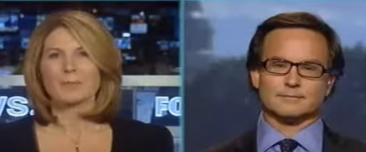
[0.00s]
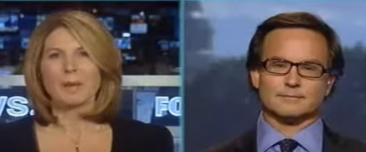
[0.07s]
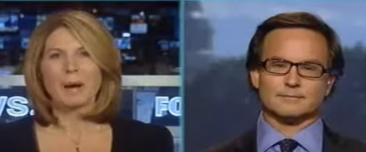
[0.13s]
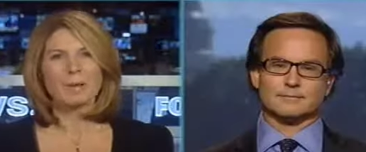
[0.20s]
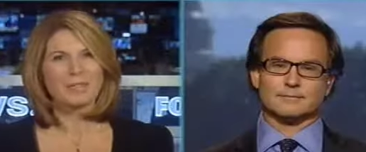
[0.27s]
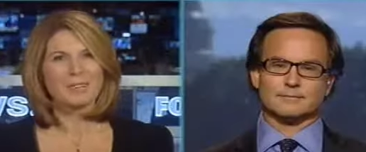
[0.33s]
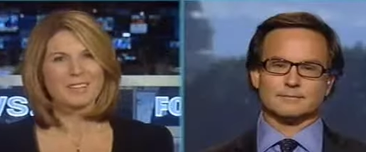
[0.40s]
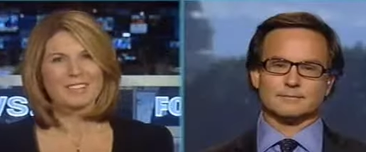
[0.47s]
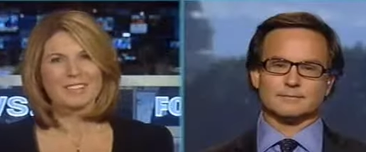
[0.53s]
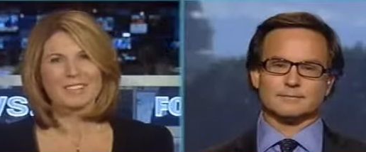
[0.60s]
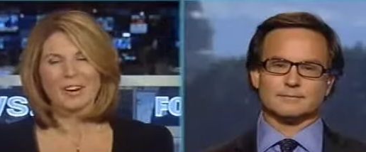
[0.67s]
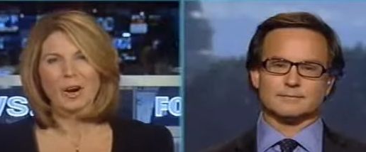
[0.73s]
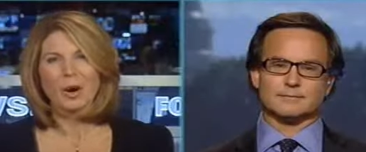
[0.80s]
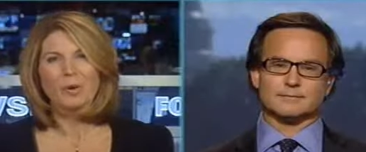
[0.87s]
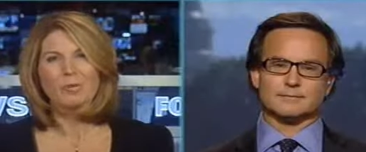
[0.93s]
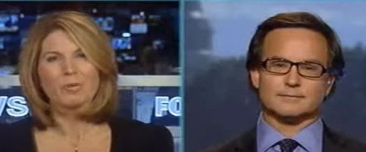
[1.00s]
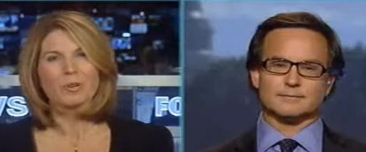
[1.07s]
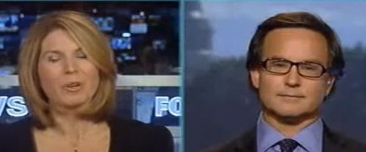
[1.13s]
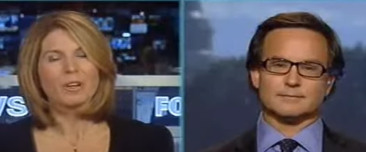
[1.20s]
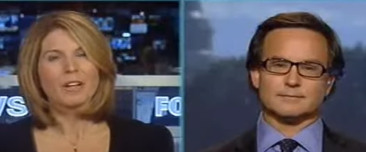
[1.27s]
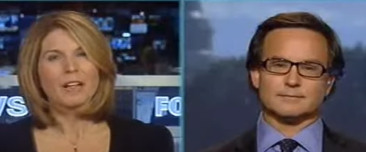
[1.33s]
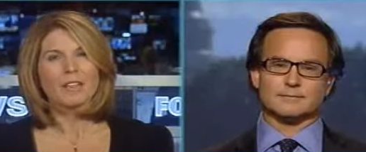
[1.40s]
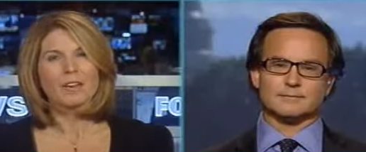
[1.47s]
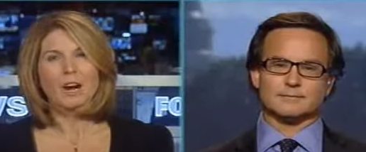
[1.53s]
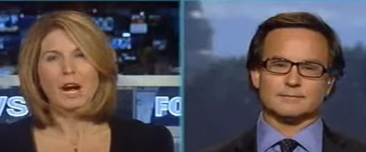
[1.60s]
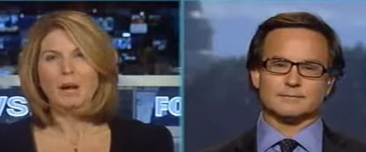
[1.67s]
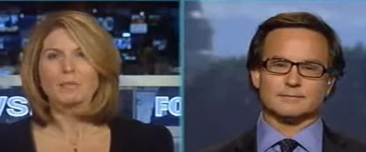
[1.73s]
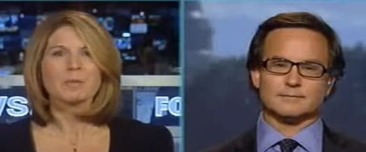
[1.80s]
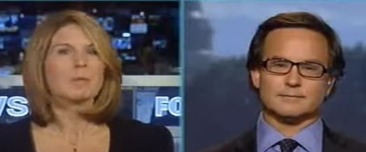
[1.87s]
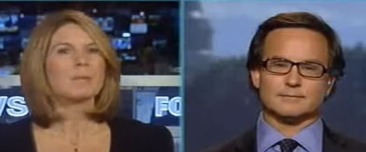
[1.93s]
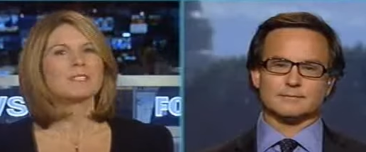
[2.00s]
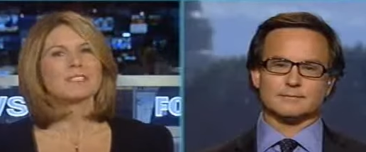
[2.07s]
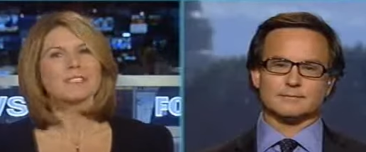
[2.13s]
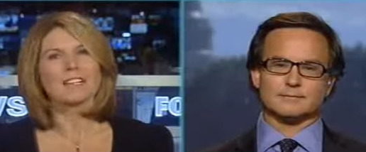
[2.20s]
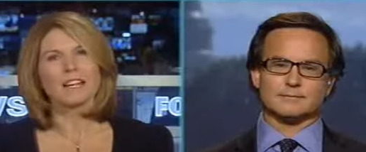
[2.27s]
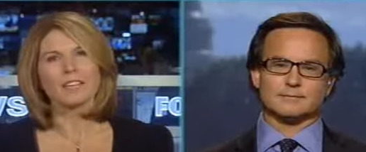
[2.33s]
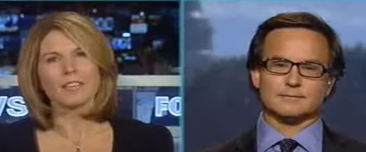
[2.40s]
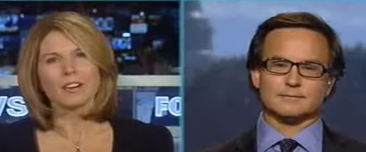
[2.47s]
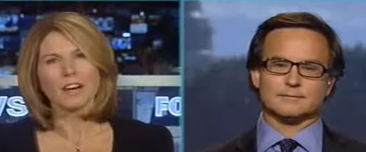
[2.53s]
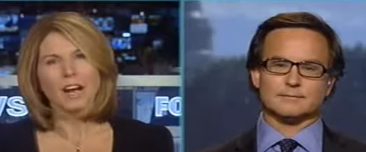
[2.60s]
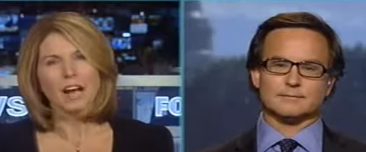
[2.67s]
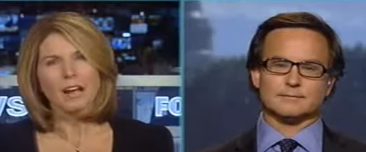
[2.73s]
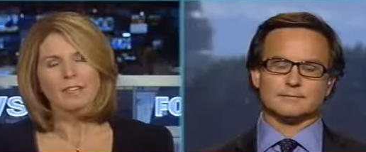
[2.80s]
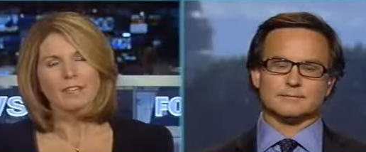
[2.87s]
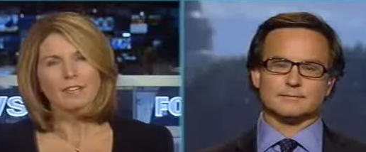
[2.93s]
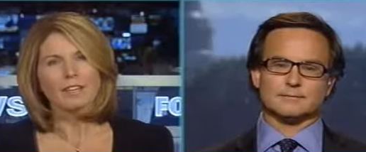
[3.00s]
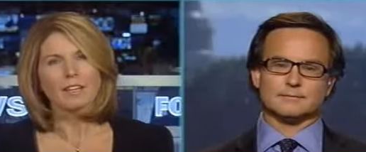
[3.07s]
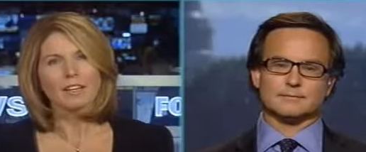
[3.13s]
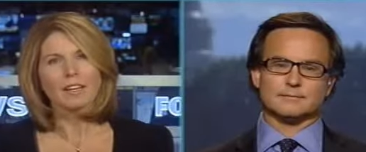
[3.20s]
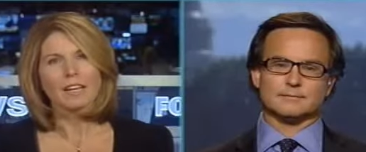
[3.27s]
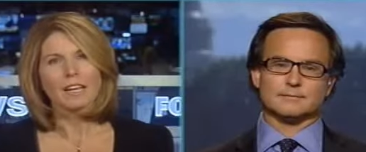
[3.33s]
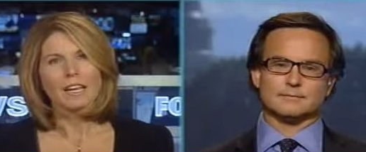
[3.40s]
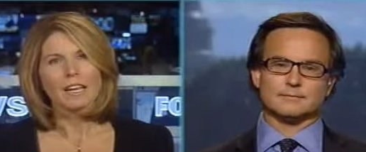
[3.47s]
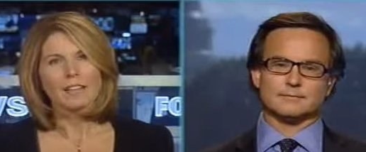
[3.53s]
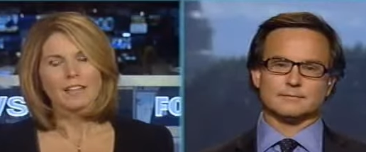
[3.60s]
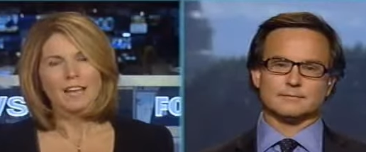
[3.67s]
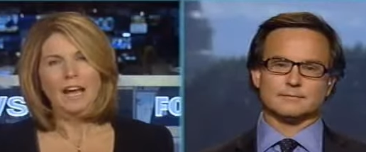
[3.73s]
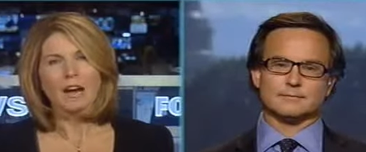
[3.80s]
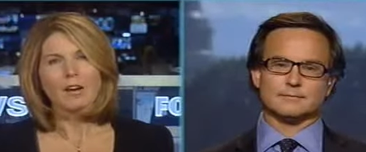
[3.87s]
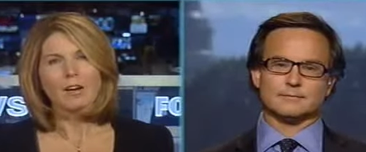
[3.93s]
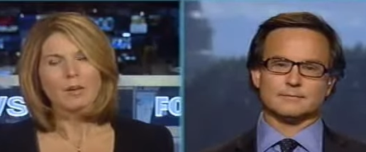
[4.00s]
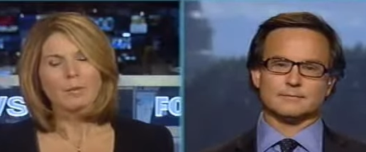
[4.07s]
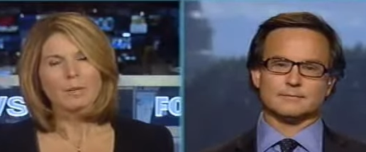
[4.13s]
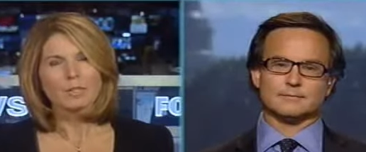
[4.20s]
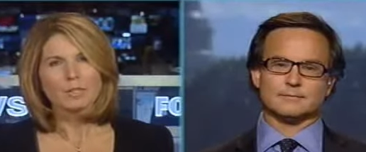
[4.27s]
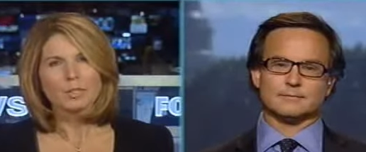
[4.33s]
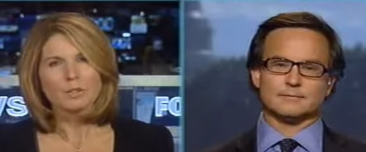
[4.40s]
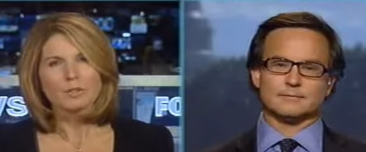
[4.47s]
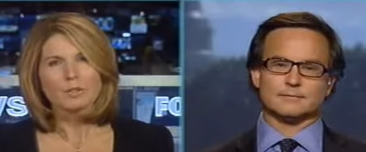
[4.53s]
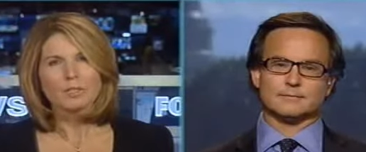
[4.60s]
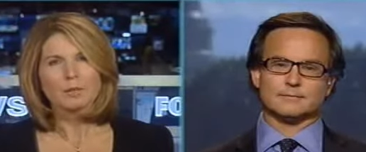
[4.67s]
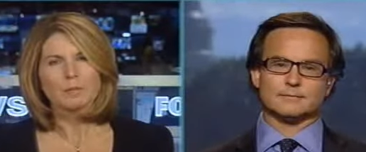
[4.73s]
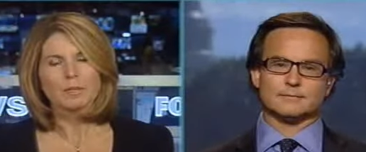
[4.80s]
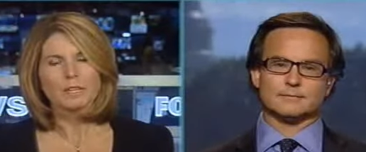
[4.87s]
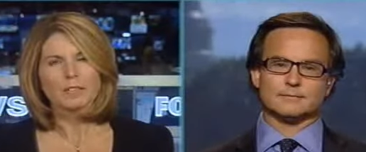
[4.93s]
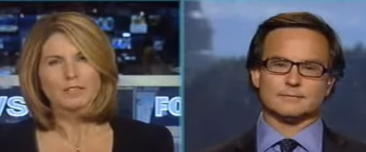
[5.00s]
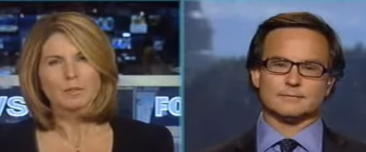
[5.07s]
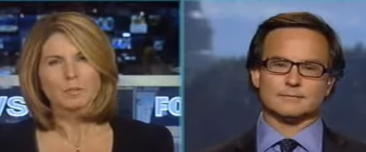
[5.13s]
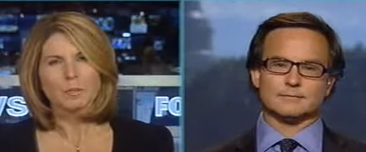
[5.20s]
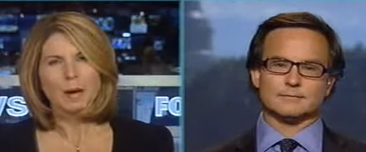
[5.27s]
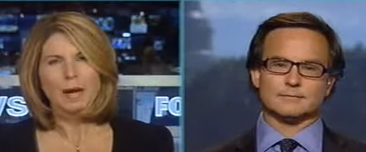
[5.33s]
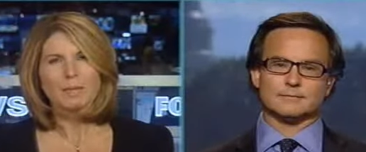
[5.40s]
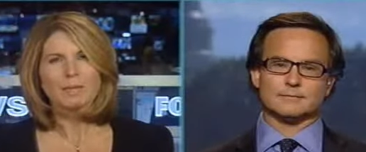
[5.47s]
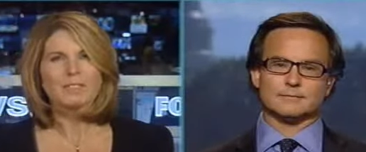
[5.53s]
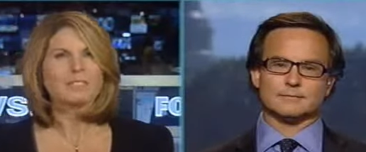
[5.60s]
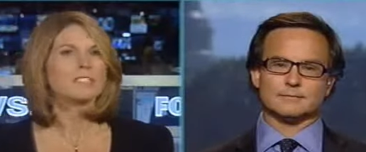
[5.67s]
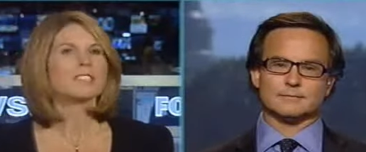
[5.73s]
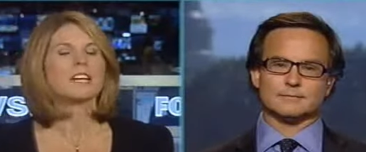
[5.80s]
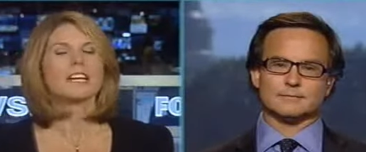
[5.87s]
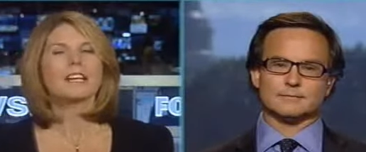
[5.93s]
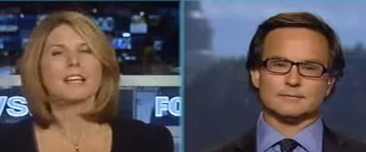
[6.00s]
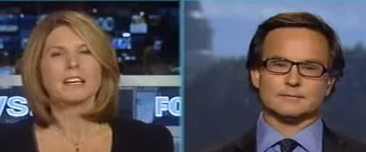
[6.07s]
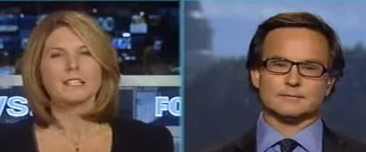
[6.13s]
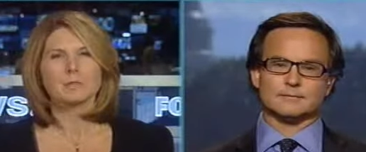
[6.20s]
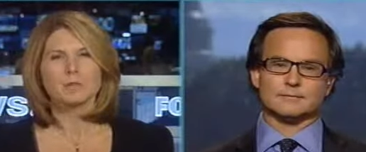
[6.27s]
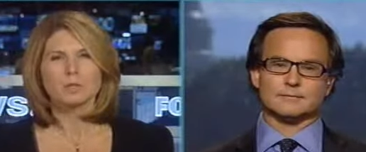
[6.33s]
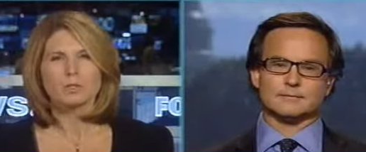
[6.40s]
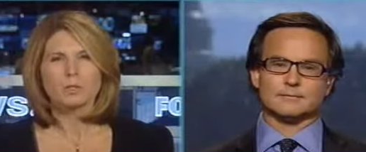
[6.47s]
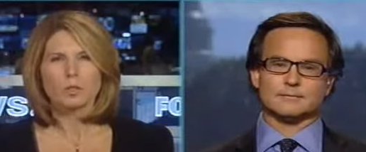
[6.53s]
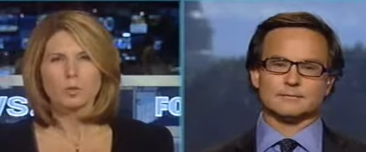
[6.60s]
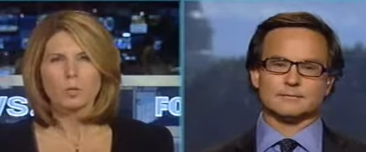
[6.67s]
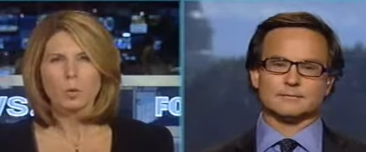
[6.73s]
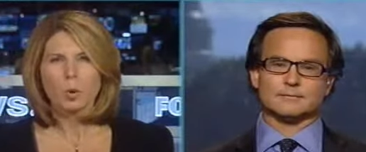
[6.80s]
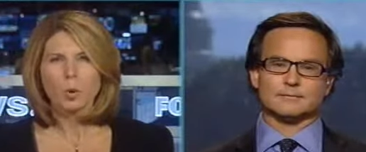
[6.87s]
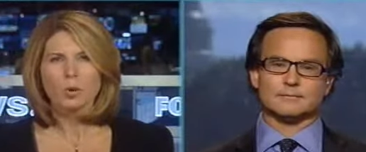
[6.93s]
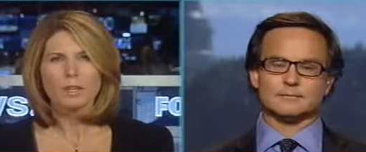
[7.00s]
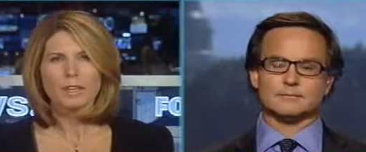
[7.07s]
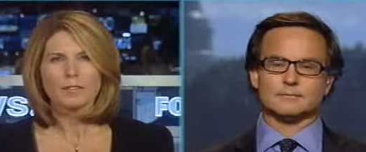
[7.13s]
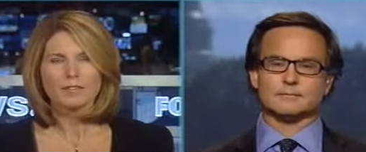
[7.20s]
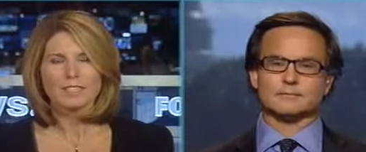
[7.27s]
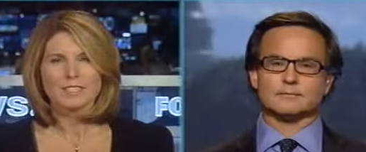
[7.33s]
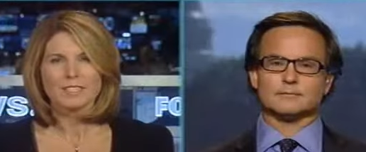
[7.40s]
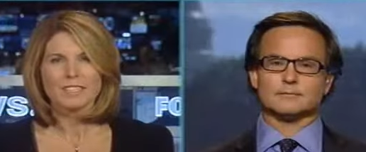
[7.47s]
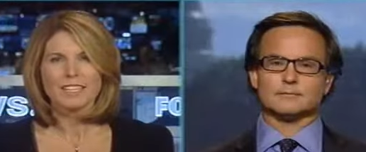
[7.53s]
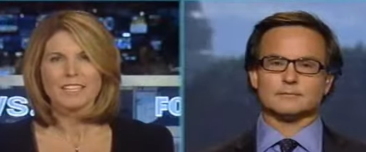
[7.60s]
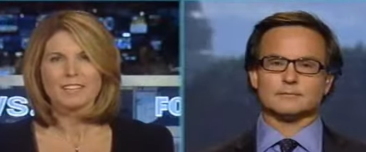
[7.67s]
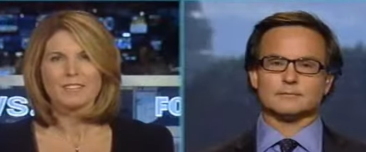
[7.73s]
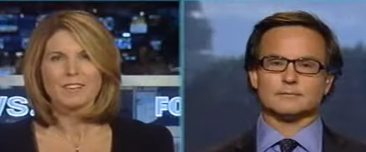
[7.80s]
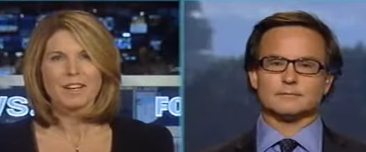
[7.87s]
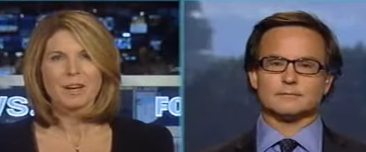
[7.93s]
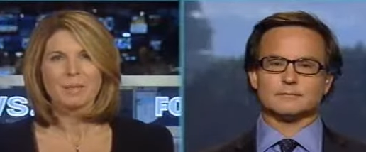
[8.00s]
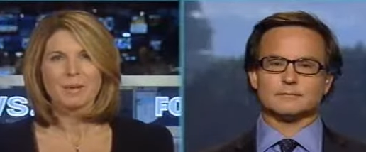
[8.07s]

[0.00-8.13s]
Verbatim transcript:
Speaker 1: Republicans are hopeful, they're optimistic, and they're confident in the outcome on Tuesday because Obama's agenda has been so poorly received